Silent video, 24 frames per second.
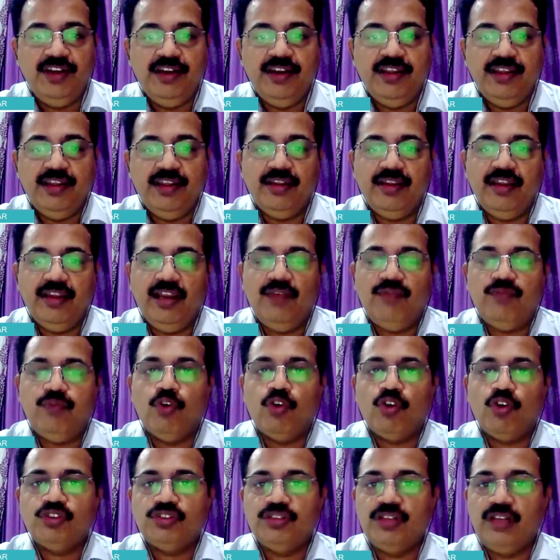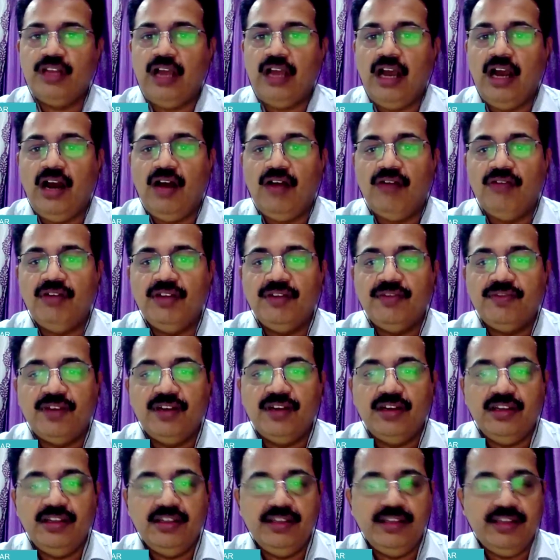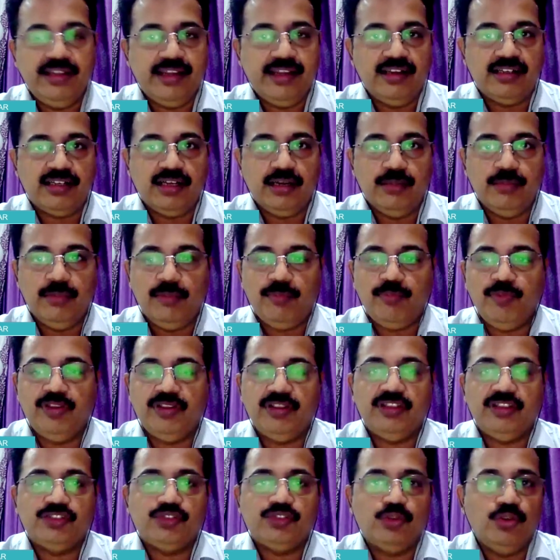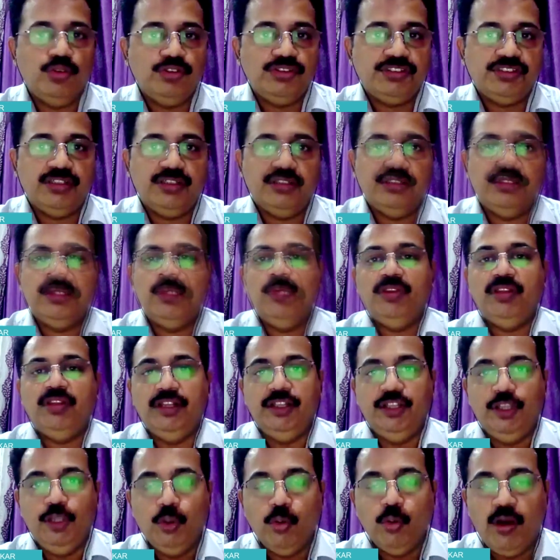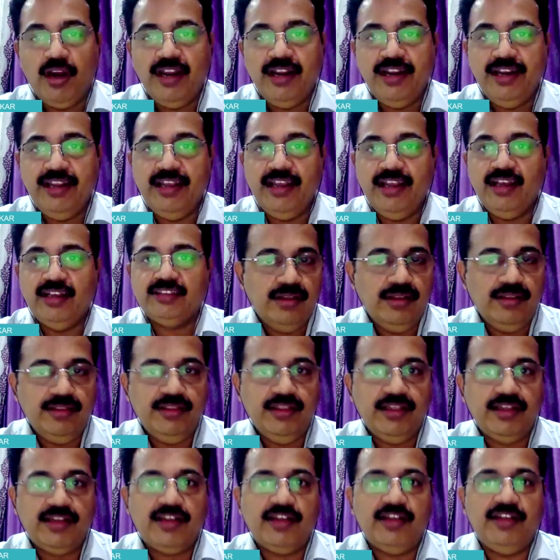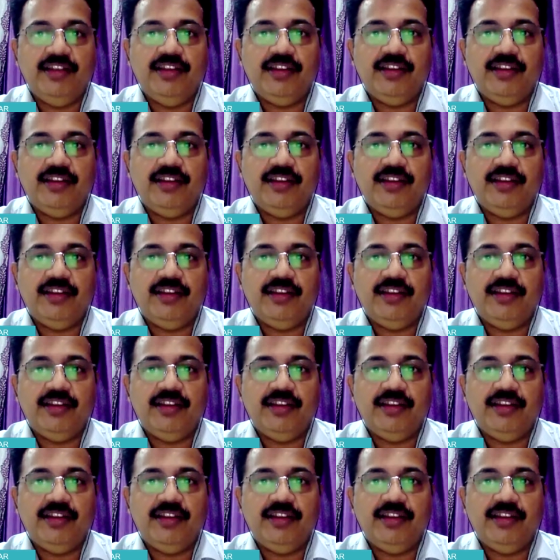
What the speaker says: day and focus on how differently they can come up with the solutions, with the new ideas in their career.